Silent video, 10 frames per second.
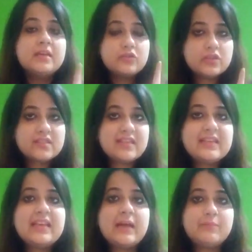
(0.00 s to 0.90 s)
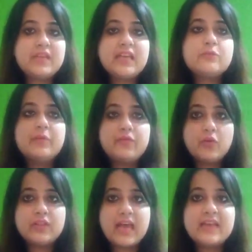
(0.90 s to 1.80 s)
Just a little update
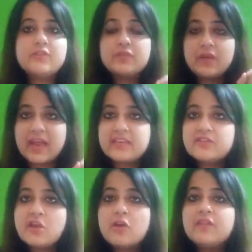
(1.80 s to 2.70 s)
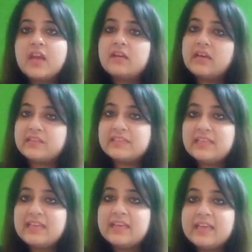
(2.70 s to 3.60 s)
before that. Right now we are
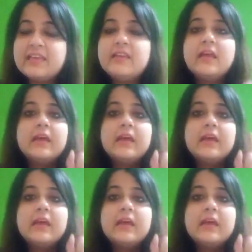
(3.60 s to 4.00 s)
currently in